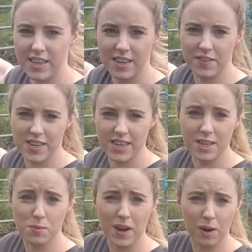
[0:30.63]

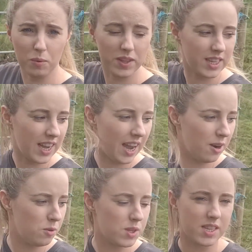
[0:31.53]
activity as well with the
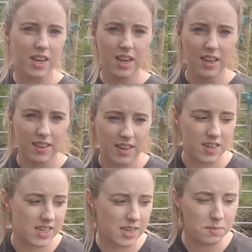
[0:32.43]
cows. There
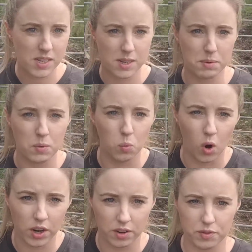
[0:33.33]
seems to be
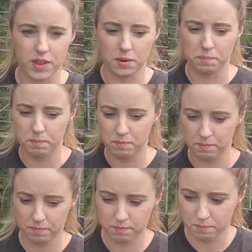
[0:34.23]
one of them
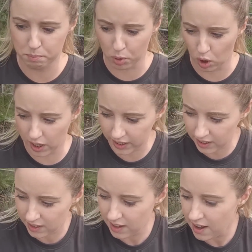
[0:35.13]
bulling.